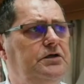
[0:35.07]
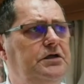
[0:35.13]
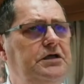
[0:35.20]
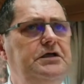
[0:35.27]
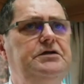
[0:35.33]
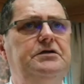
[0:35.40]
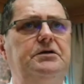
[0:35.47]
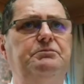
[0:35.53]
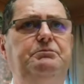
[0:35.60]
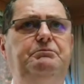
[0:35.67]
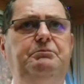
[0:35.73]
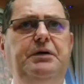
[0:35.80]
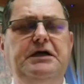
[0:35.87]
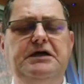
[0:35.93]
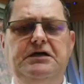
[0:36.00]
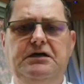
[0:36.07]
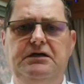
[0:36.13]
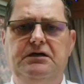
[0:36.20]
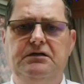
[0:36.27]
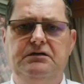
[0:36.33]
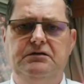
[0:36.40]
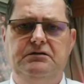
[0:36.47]
you either
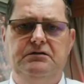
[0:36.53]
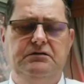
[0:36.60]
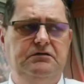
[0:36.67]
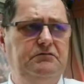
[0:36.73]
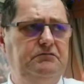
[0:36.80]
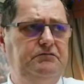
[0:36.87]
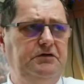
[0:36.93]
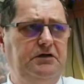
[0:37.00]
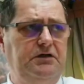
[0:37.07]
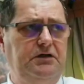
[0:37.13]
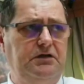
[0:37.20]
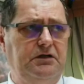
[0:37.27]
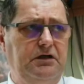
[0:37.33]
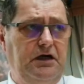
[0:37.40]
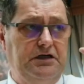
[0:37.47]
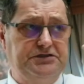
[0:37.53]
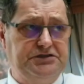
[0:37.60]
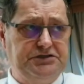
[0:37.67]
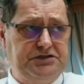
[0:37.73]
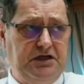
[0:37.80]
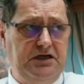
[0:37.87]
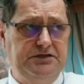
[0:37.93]
pay for a
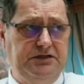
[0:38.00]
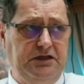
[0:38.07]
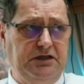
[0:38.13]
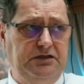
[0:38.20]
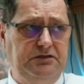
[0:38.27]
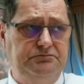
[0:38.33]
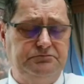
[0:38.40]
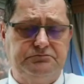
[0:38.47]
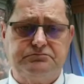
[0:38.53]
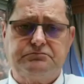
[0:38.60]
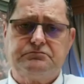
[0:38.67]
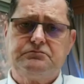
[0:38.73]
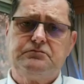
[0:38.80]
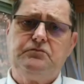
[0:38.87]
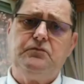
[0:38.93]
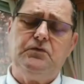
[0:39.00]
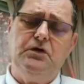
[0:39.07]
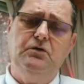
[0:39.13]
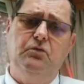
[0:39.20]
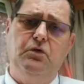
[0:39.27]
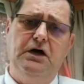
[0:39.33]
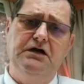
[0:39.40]
static
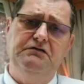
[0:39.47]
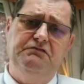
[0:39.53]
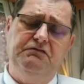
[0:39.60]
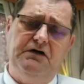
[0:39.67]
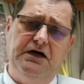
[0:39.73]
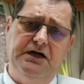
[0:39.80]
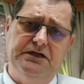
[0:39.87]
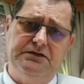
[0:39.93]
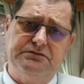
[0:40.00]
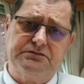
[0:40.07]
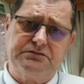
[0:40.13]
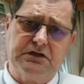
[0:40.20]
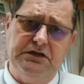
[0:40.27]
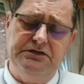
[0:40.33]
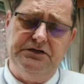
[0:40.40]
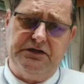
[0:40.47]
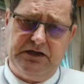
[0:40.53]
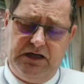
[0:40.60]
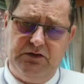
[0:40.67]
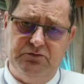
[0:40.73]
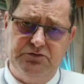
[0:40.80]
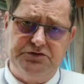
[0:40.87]
Wi-Fi in your
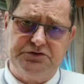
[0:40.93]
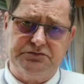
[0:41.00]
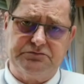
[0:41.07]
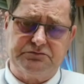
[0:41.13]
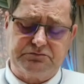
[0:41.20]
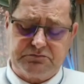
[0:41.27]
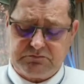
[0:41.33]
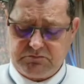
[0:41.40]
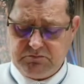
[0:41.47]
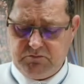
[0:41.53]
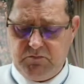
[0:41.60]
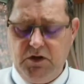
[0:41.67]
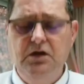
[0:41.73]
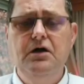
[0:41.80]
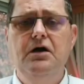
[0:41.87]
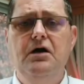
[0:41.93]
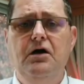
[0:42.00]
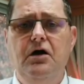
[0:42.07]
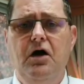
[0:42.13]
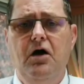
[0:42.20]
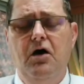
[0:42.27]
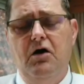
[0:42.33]
house,
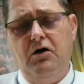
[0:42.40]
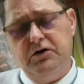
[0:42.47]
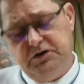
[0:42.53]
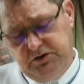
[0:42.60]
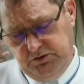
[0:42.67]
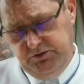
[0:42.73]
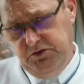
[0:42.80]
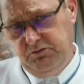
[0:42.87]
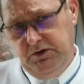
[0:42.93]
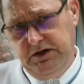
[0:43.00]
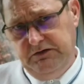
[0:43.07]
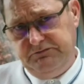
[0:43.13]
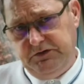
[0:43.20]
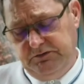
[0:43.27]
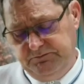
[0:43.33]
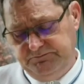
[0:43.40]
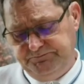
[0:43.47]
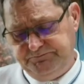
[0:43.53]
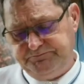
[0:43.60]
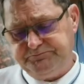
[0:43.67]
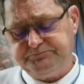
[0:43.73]
or you can do what I've done.